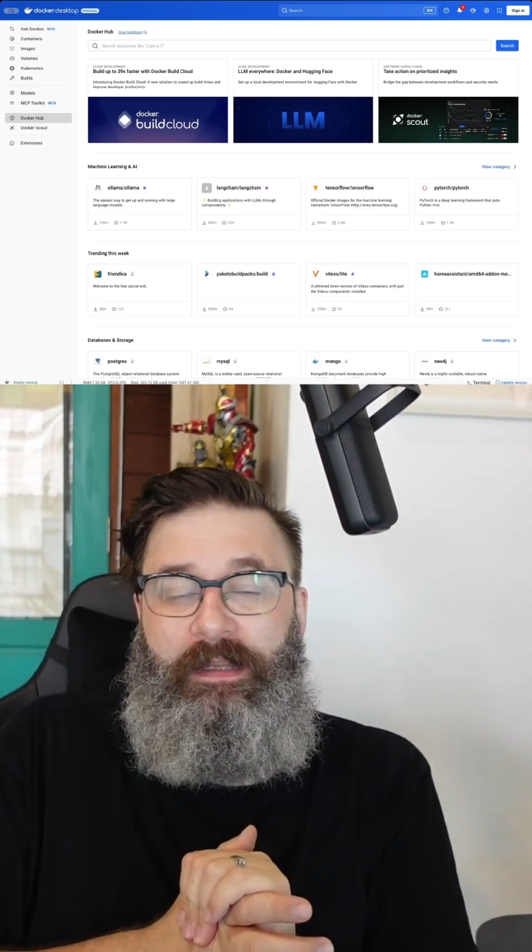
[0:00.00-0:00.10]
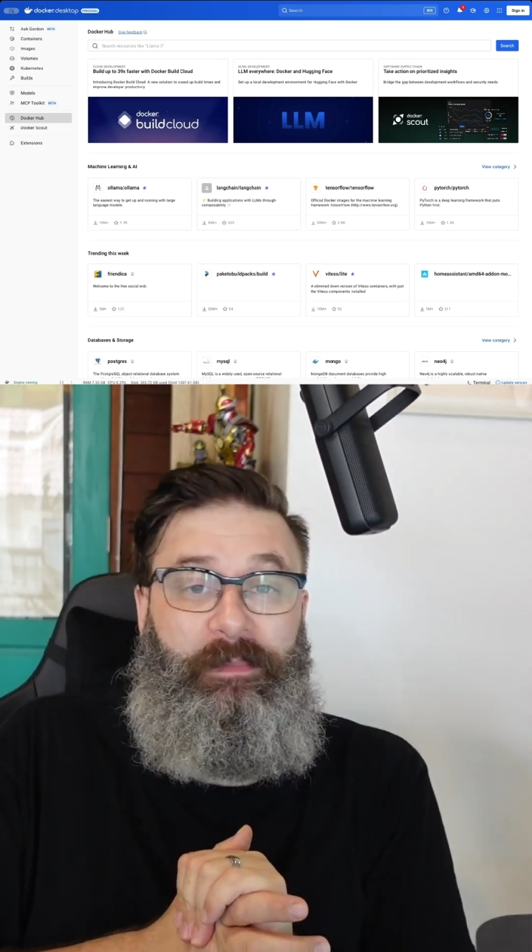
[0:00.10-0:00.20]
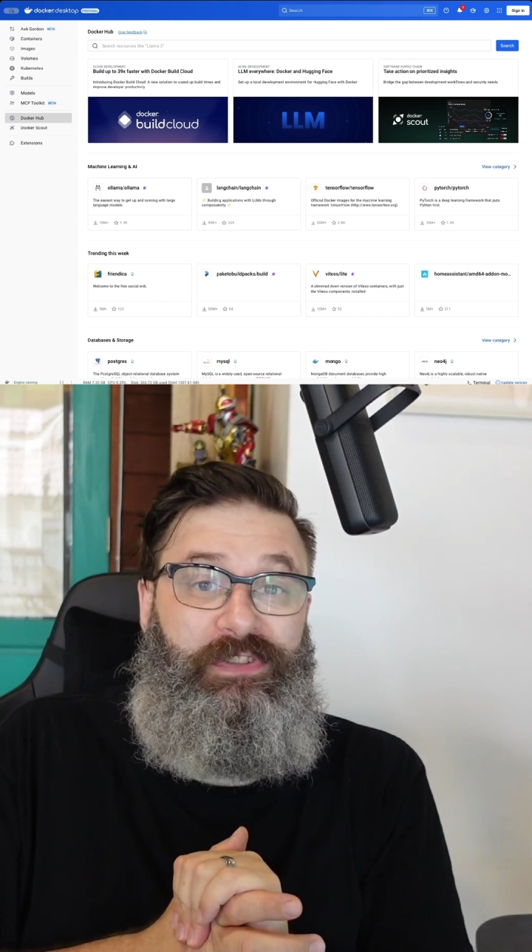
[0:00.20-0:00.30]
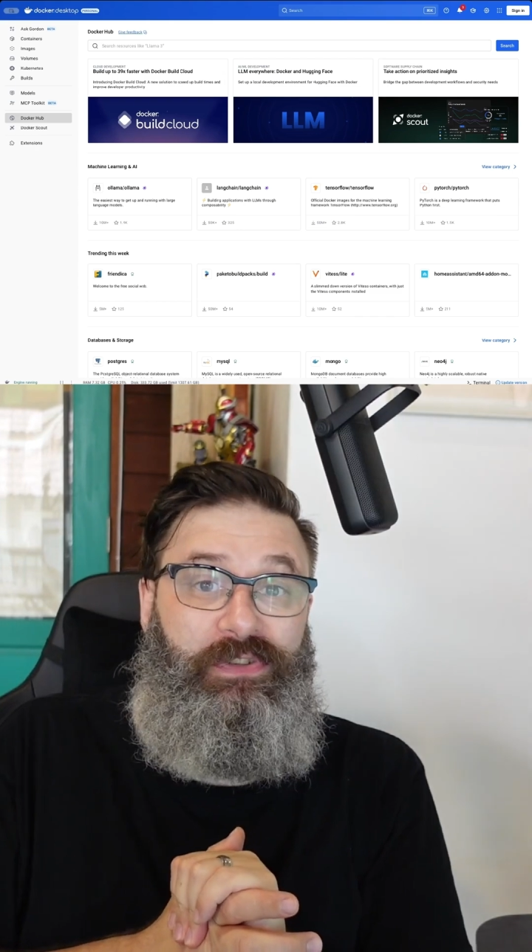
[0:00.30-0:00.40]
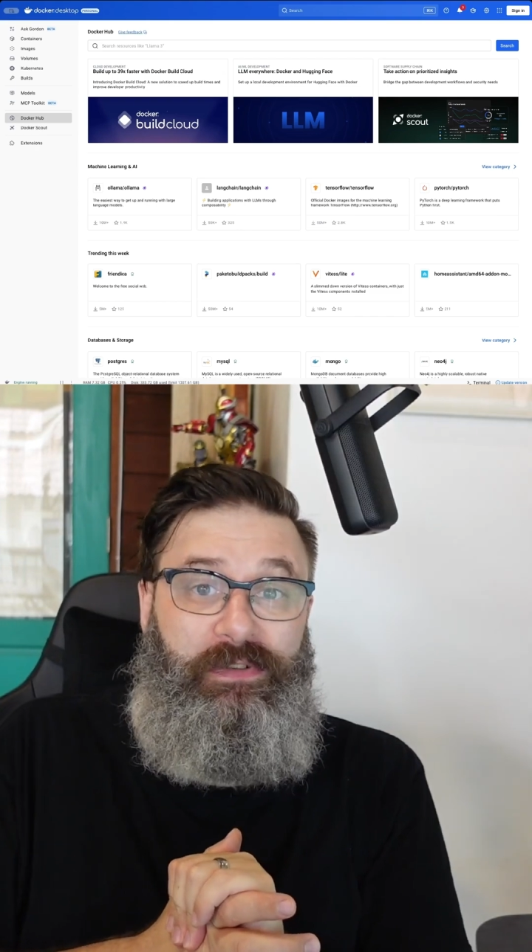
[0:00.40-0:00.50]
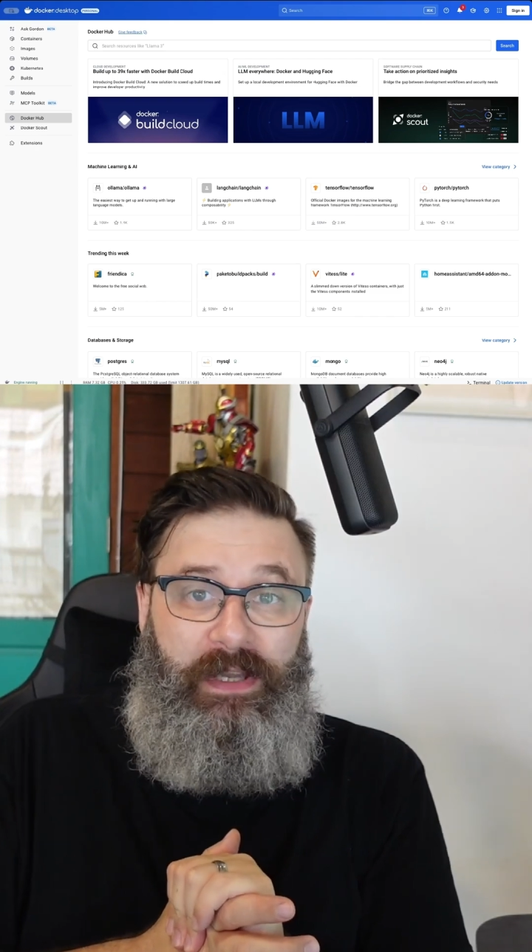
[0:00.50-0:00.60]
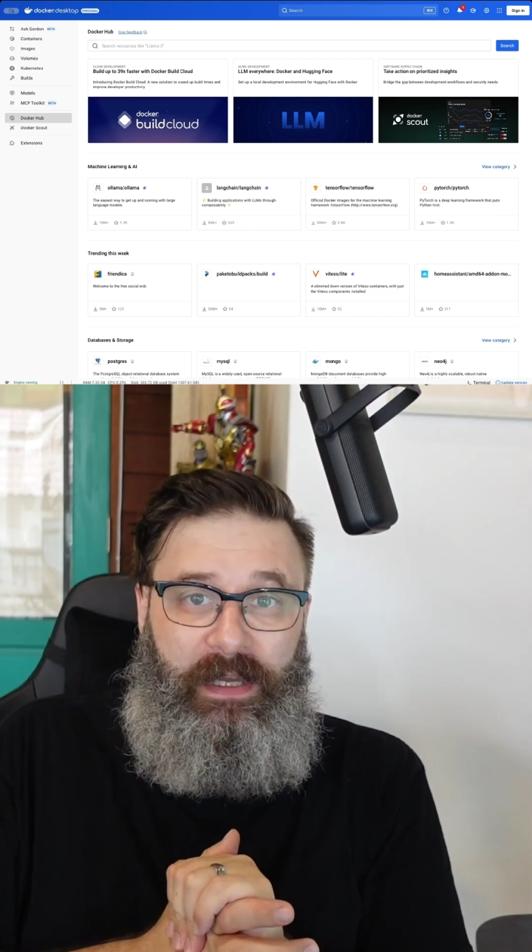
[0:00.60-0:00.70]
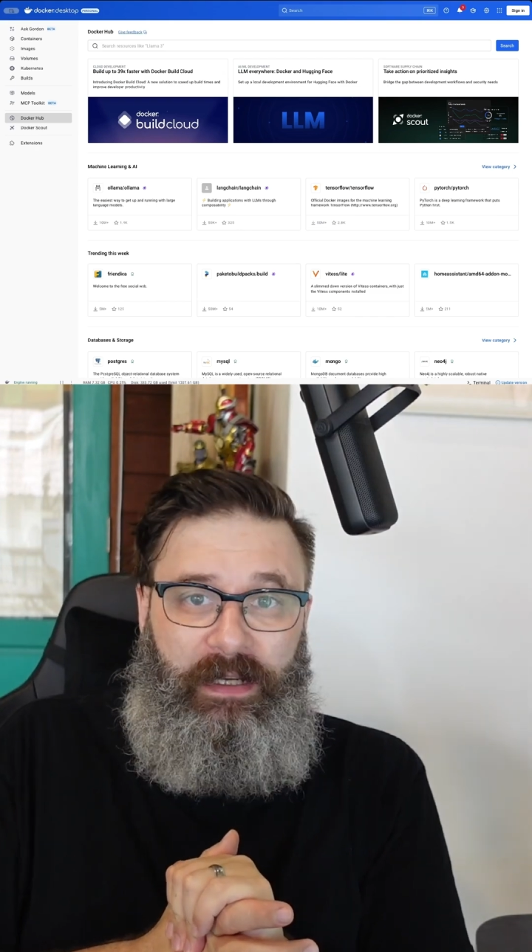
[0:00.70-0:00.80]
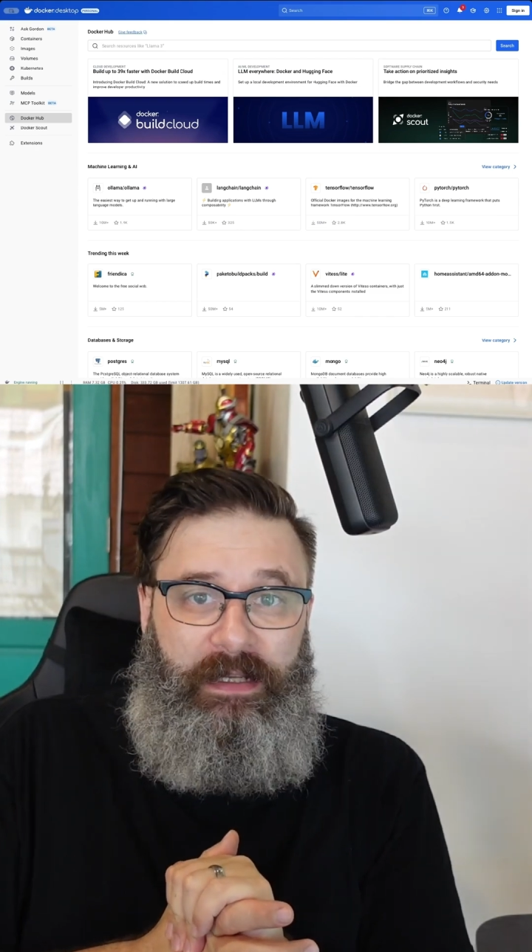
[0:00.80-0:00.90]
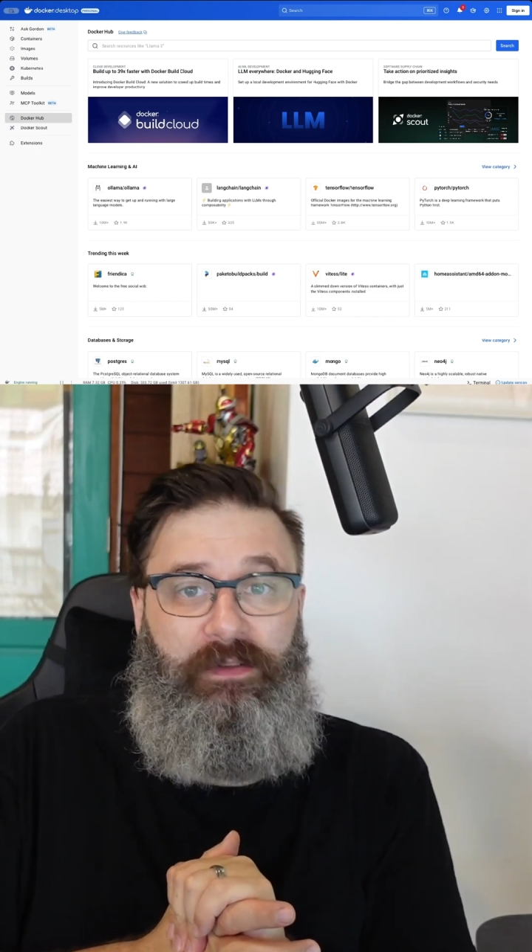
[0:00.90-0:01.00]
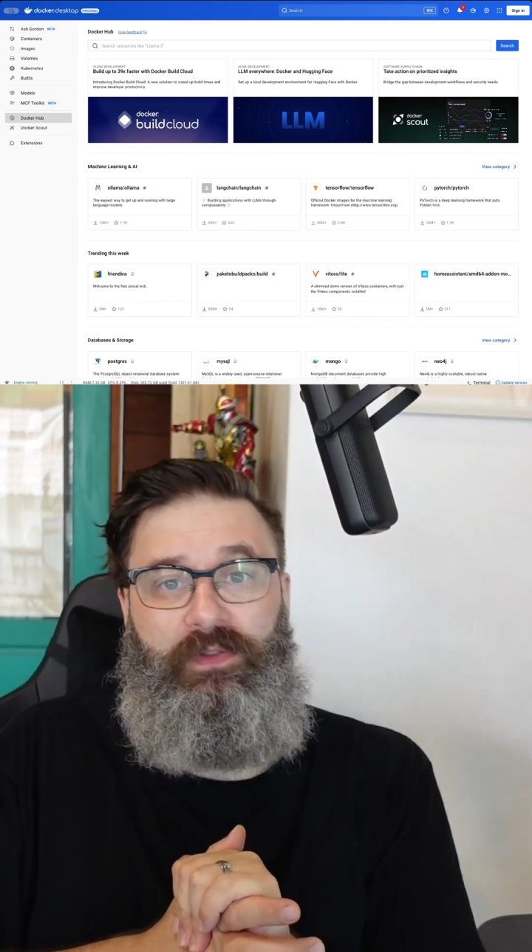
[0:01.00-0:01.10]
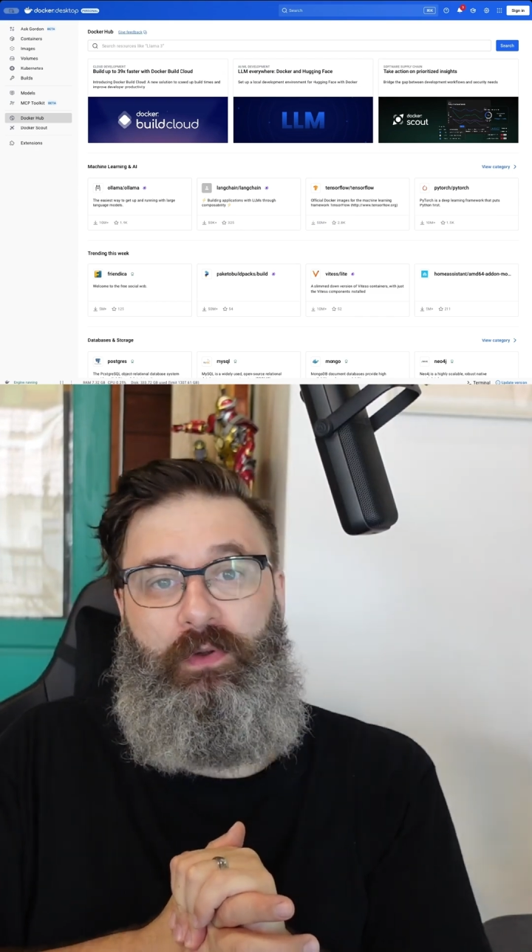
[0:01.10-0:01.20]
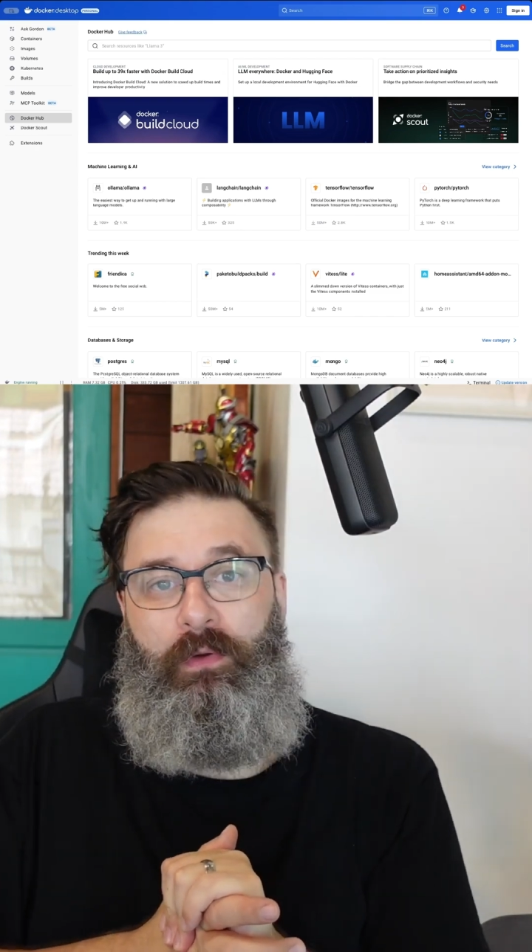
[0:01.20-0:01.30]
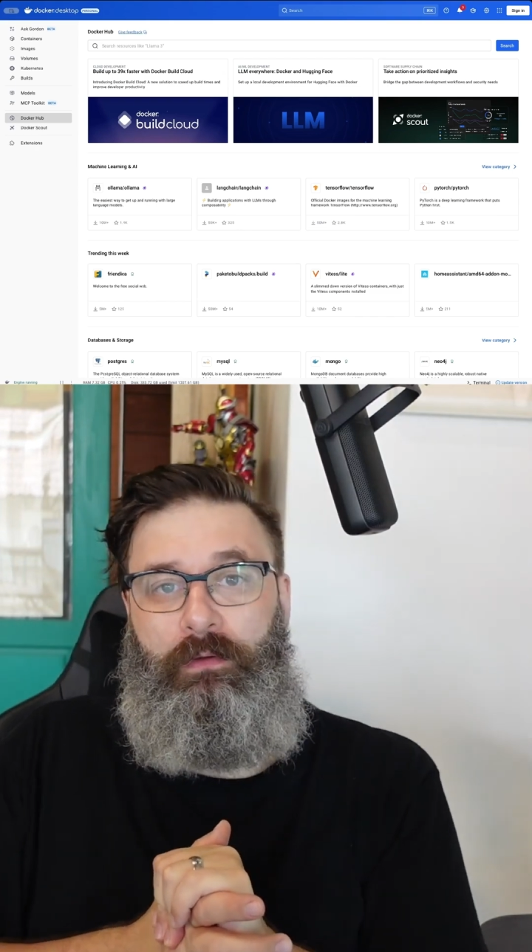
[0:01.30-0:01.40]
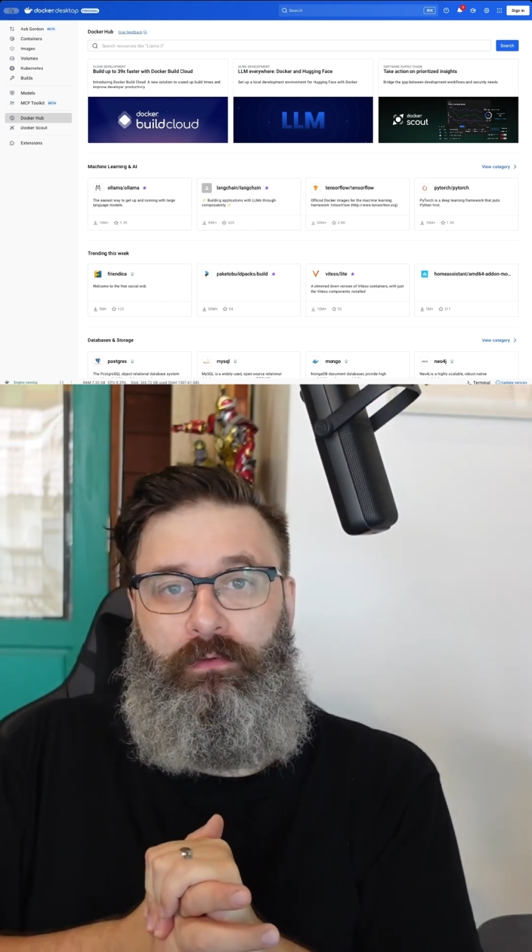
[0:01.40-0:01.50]
Let me show you how to
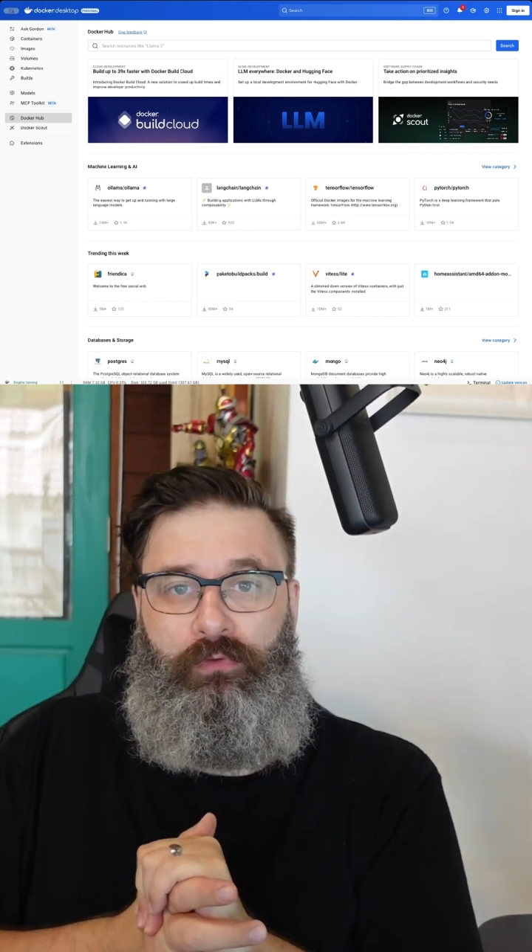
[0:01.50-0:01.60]
install